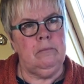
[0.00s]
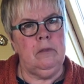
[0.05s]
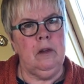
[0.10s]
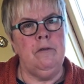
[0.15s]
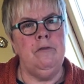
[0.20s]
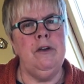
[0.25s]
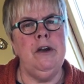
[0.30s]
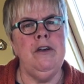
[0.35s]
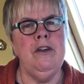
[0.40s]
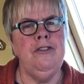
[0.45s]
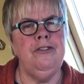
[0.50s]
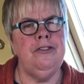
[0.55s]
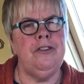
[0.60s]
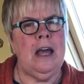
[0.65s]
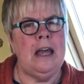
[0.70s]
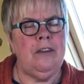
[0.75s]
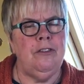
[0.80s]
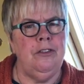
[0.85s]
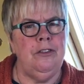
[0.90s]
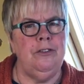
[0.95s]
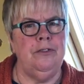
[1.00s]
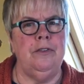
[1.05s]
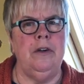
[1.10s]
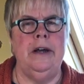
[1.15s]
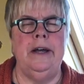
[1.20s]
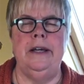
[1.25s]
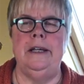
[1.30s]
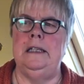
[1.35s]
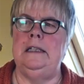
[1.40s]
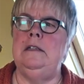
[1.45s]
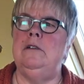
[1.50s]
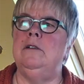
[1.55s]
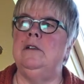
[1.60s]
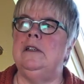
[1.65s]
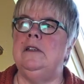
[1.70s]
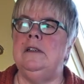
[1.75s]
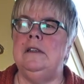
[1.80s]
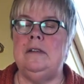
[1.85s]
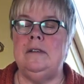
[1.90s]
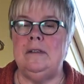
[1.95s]
Very satisfying. You
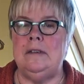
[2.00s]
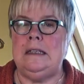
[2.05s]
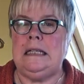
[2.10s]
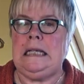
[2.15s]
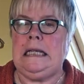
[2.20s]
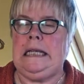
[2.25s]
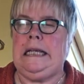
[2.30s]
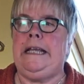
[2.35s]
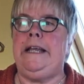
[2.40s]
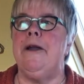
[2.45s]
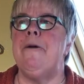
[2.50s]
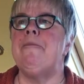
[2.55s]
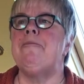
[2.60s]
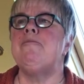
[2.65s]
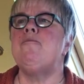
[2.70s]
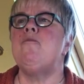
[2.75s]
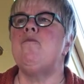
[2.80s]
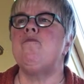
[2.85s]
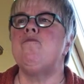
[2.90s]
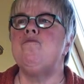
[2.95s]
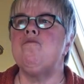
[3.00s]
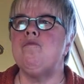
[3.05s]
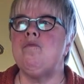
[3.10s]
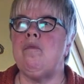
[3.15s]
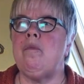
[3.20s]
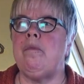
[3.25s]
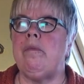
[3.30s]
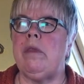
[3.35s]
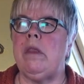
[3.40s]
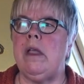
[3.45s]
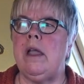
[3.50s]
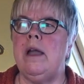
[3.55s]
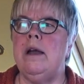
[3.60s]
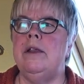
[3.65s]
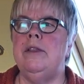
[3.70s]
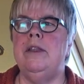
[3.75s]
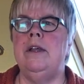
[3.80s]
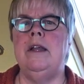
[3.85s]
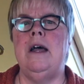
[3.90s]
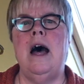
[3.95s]
can see
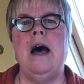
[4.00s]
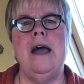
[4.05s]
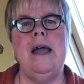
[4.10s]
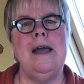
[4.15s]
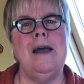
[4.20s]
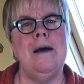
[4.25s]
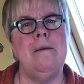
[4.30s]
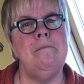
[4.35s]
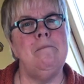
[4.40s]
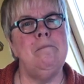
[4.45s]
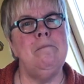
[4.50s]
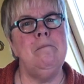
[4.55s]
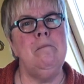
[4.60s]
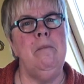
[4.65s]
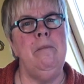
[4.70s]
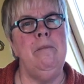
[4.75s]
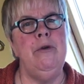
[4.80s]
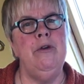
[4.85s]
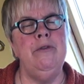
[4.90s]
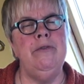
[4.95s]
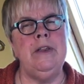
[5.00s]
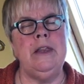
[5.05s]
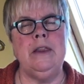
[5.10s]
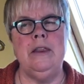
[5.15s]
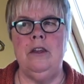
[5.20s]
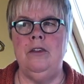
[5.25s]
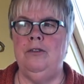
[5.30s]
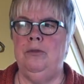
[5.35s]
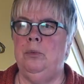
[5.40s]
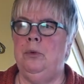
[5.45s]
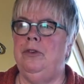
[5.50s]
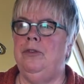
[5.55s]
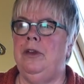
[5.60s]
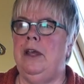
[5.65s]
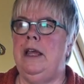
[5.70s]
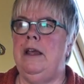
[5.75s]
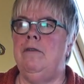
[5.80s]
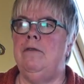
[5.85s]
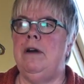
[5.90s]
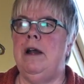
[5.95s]
that I am moving this
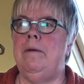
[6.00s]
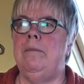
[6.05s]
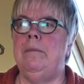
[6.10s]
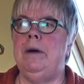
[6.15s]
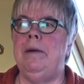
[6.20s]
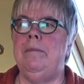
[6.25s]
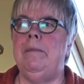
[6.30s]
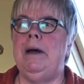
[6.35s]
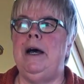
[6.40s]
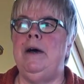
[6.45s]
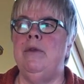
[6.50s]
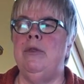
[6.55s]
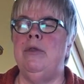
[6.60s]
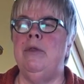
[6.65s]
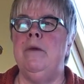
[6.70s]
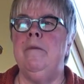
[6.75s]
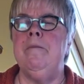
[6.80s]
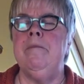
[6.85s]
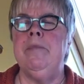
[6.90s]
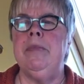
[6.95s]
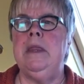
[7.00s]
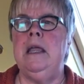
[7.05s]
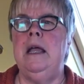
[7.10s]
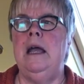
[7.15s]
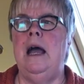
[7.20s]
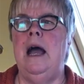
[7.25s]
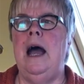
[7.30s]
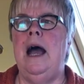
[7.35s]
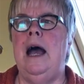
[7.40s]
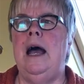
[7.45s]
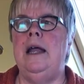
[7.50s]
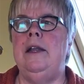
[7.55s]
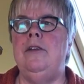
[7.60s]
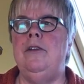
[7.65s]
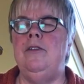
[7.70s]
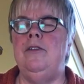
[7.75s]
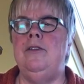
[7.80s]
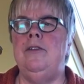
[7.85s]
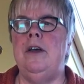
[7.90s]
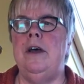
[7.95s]
whisky around my mouth
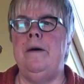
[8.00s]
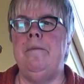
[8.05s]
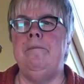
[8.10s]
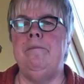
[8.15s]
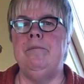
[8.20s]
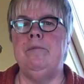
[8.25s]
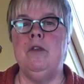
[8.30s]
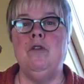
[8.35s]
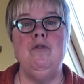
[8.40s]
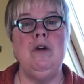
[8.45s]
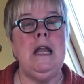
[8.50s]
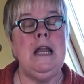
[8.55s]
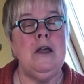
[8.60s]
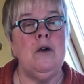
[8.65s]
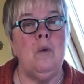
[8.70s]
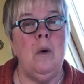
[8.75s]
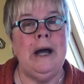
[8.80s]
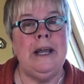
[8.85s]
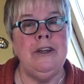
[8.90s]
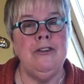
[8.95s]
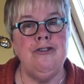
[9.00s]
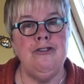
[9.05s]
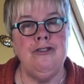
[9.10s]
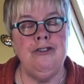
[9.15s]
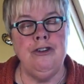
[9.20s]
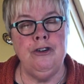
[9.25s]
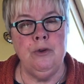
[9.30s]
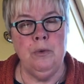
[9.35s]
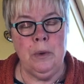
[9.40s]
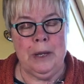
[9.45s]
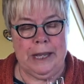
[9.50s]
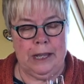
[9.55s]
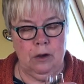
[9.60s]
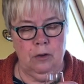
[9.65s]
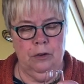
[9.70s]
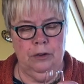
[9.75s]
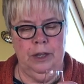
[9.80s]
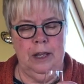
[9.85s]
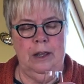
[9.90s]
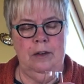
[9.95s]
and really quite chewing
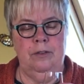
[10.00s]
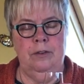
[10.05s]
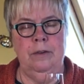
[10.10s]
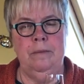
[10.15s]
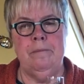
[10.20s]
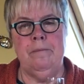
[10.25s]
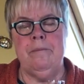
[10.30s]
on it.